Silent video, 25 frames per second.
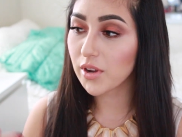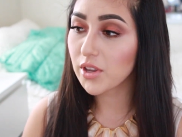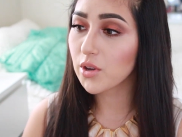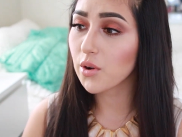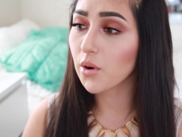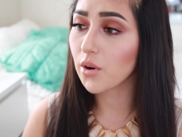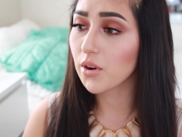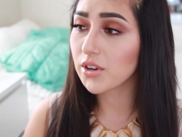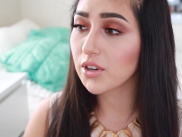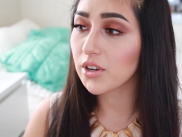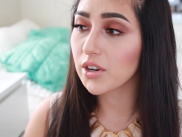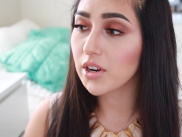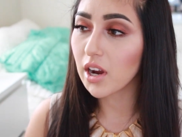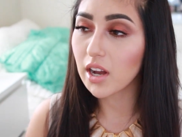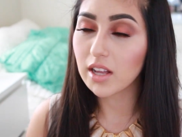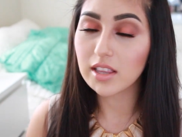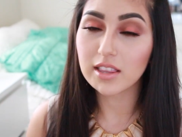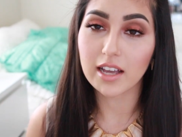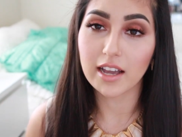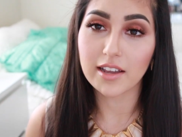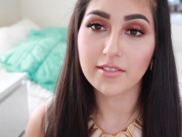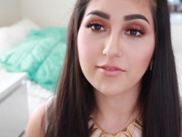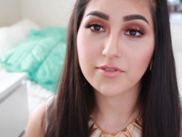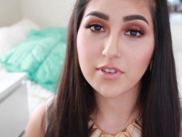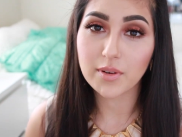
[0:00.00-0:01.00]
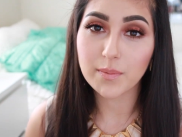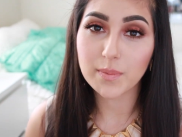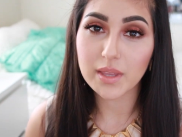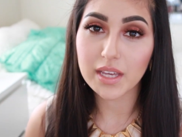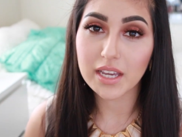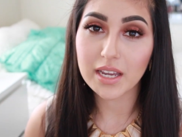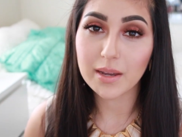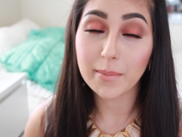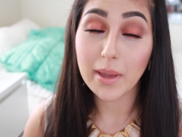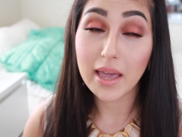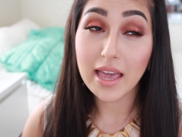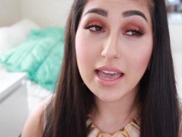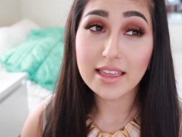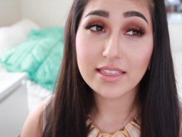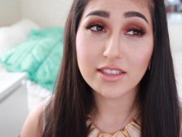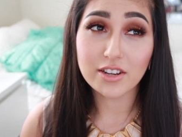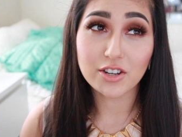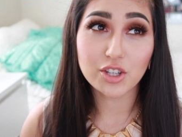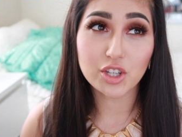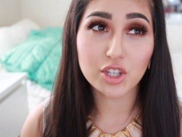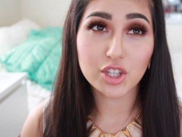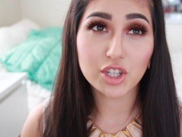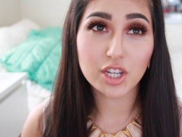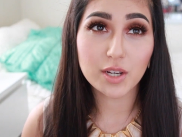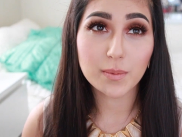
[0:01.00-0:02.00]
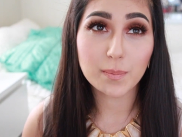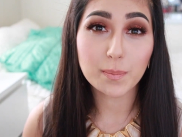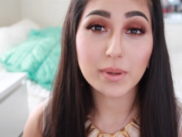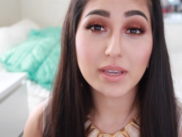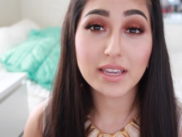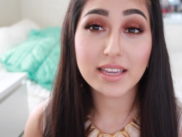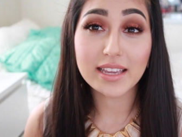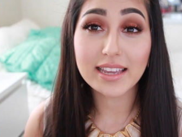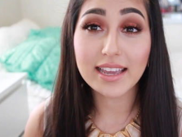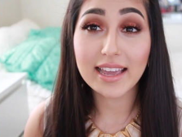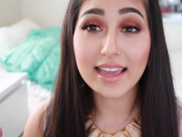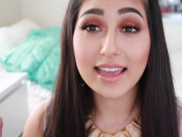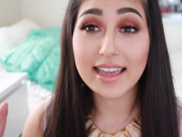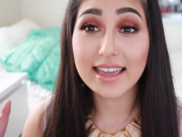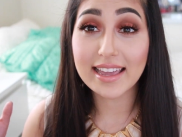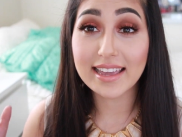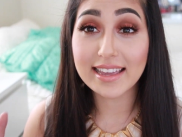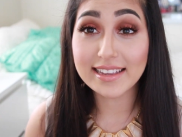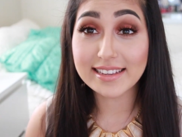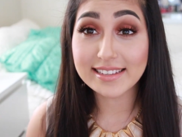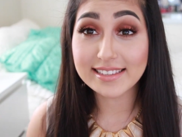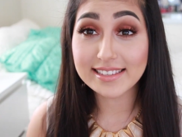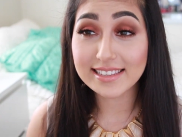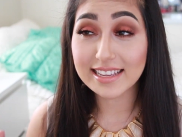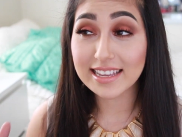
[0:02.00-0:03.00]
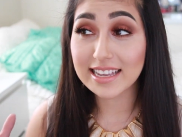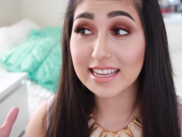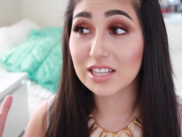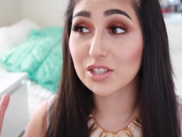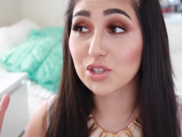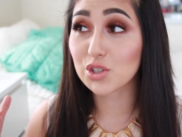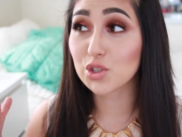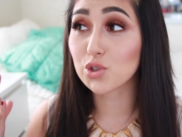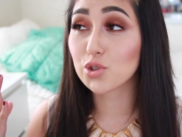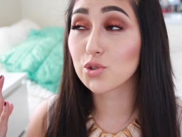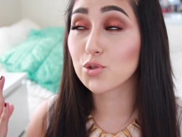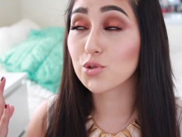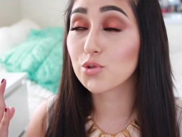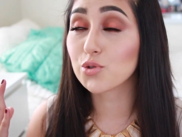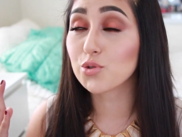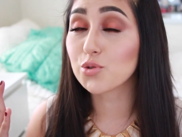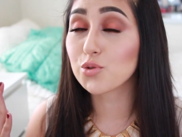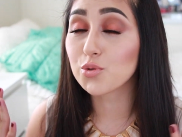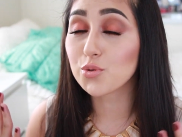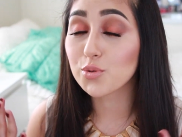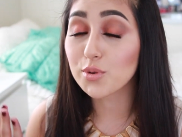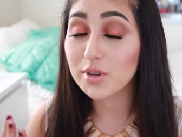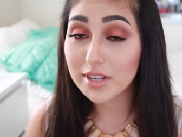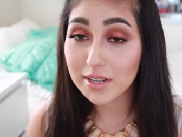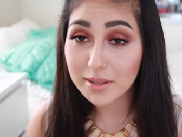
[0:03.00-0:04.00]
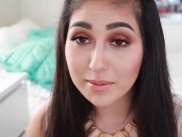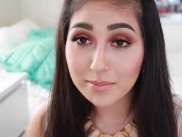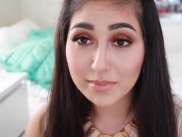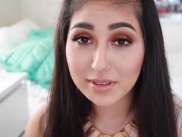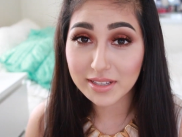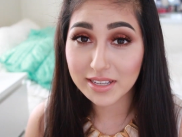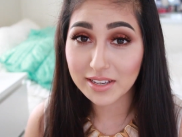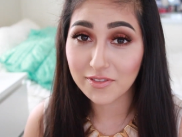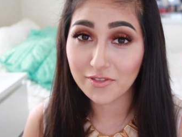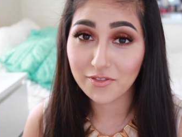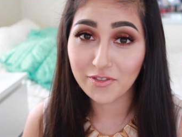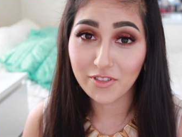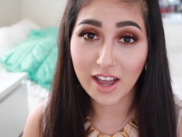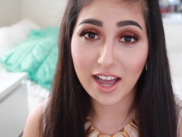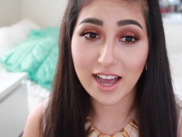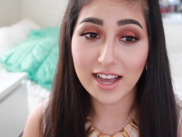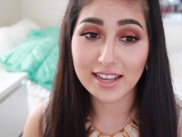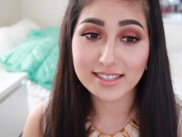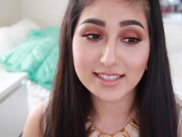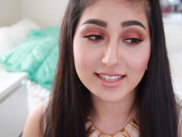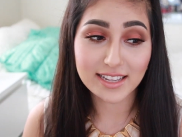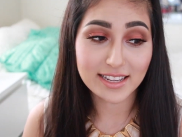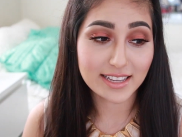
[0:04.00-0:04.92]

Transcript: When you order online from them, their shipping is extremely fast.